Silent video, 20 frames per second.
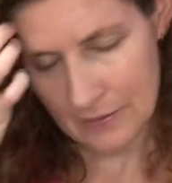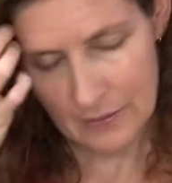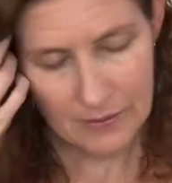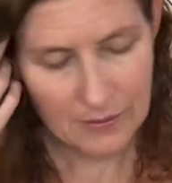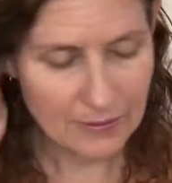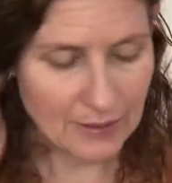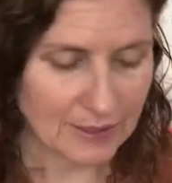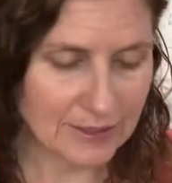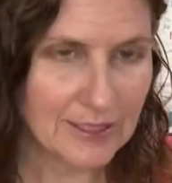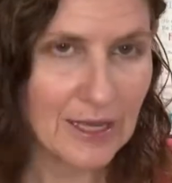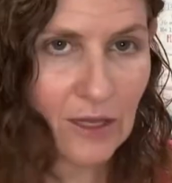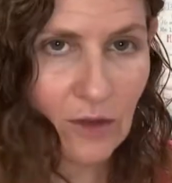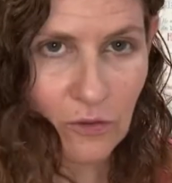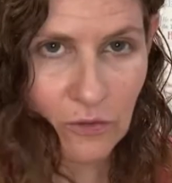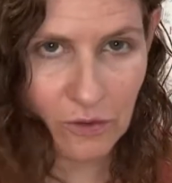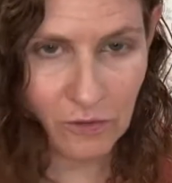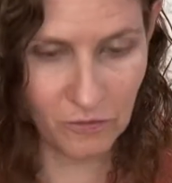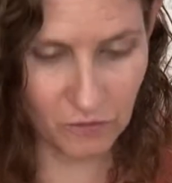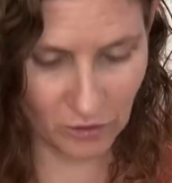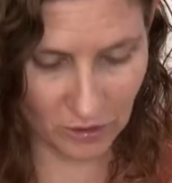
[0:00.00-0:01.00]
That's how long
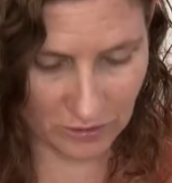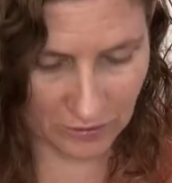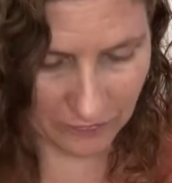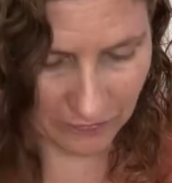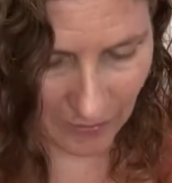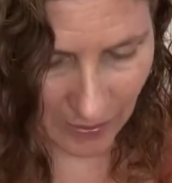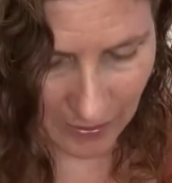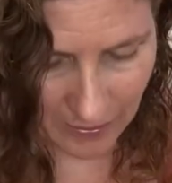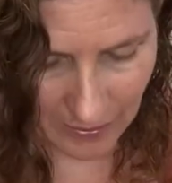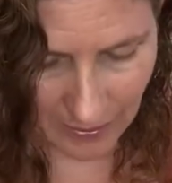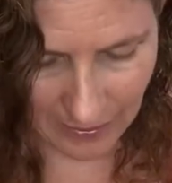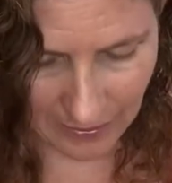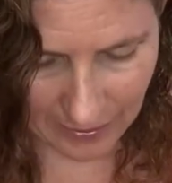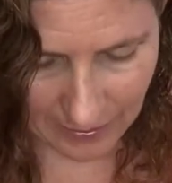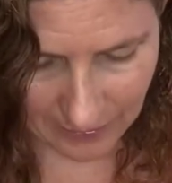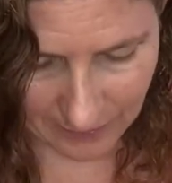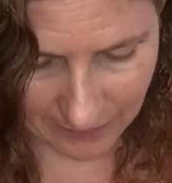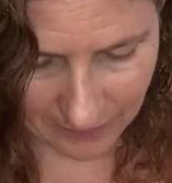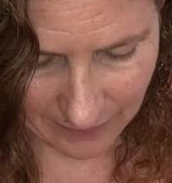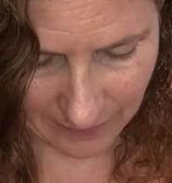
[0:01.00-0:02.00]
you've got to find the
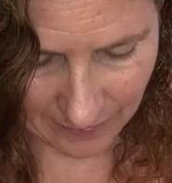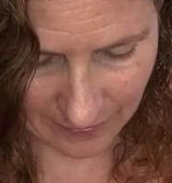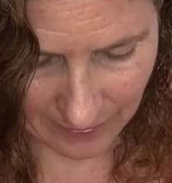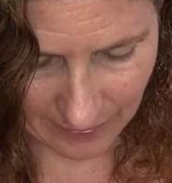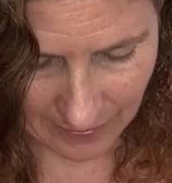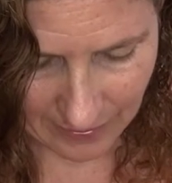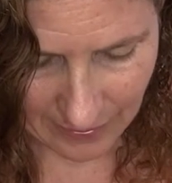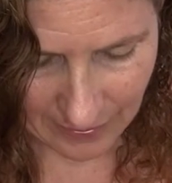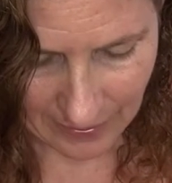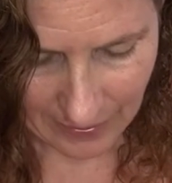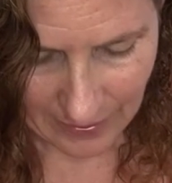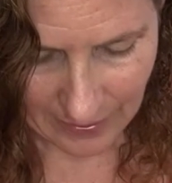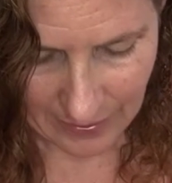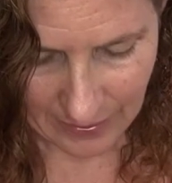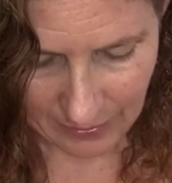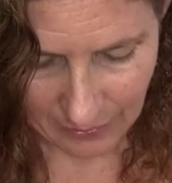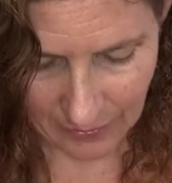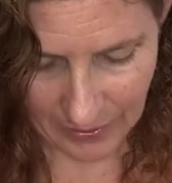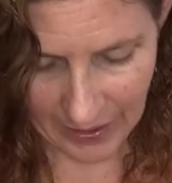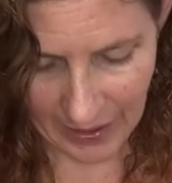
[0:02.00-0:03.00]
things.
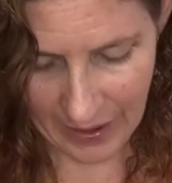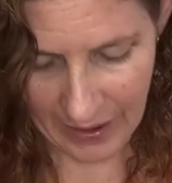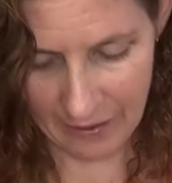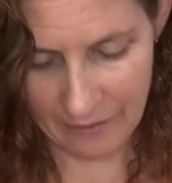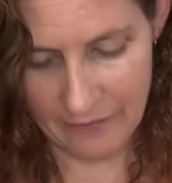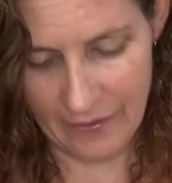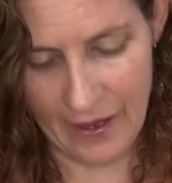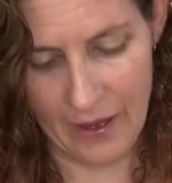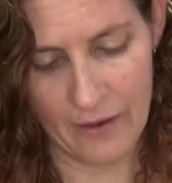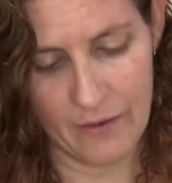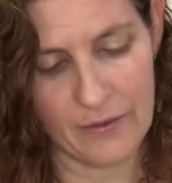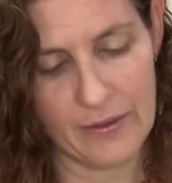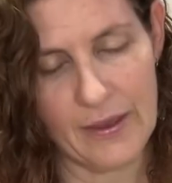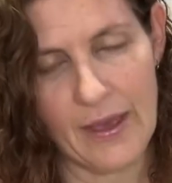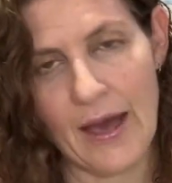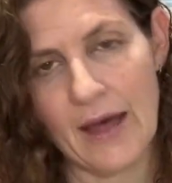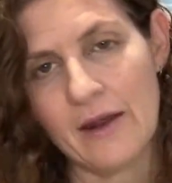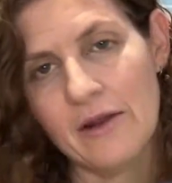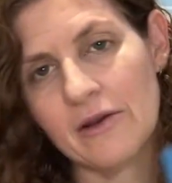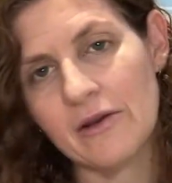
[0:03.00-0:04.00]
We have our
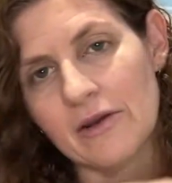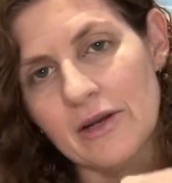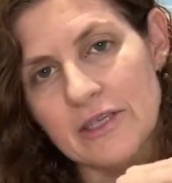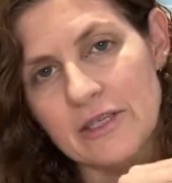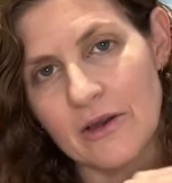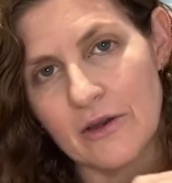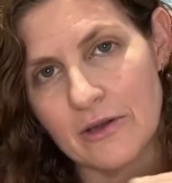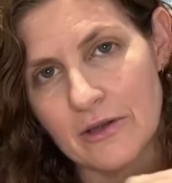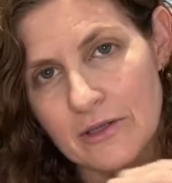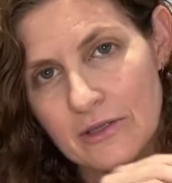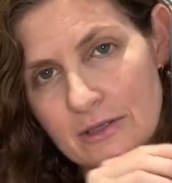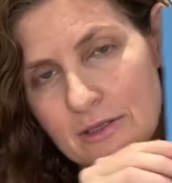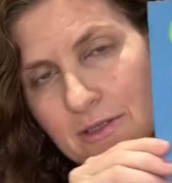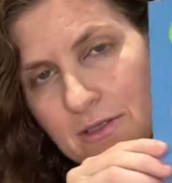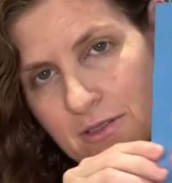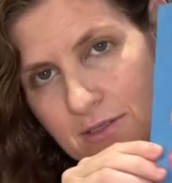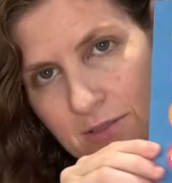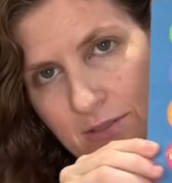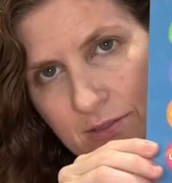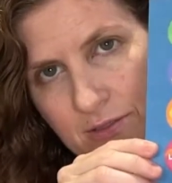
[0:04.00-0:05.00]
category
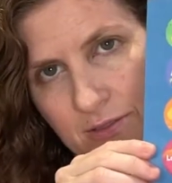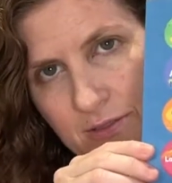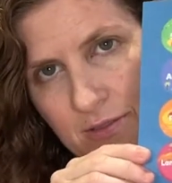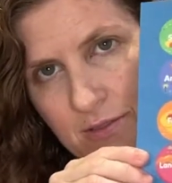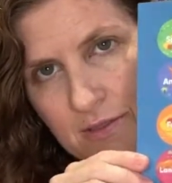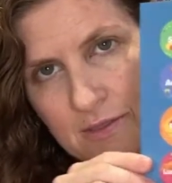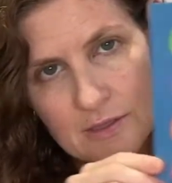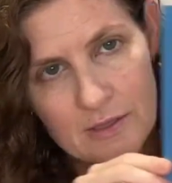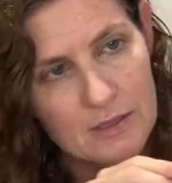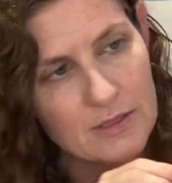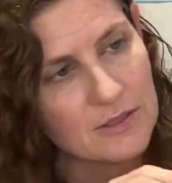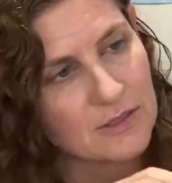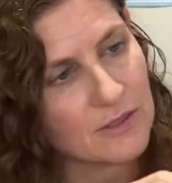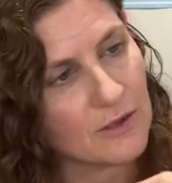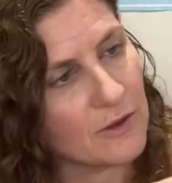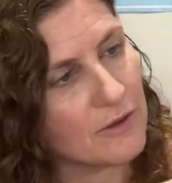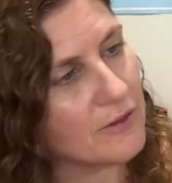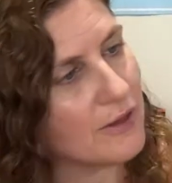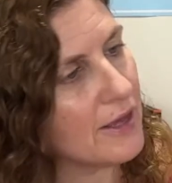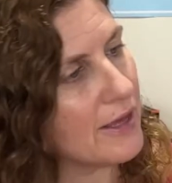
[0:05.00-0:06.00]
tokens.
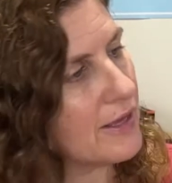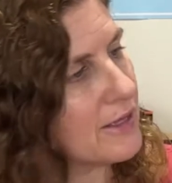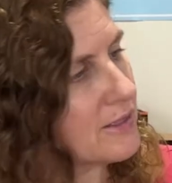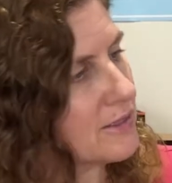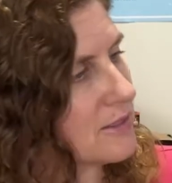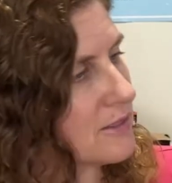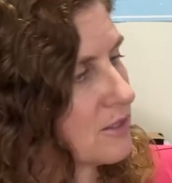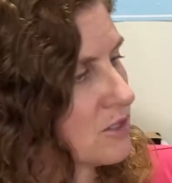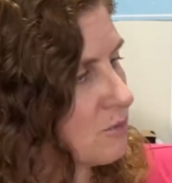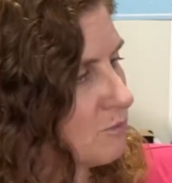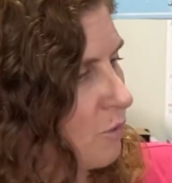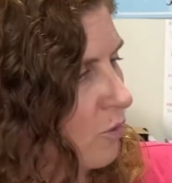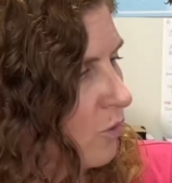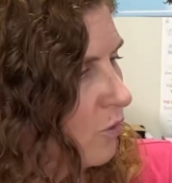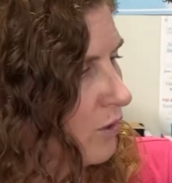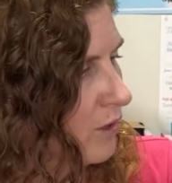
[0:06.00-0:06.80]
So there's sport,